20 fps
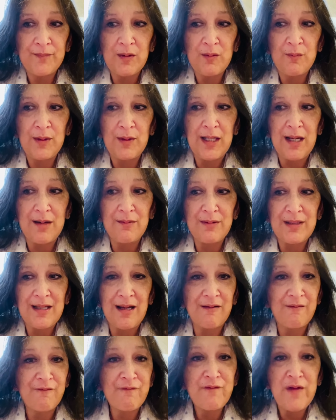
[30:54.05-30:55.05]
when I was
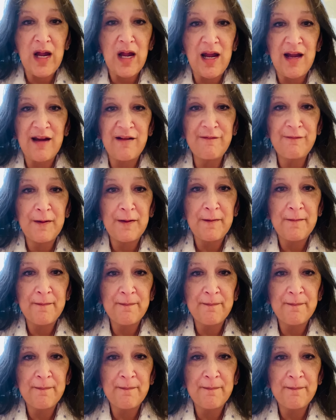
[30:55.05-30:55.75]
like 5.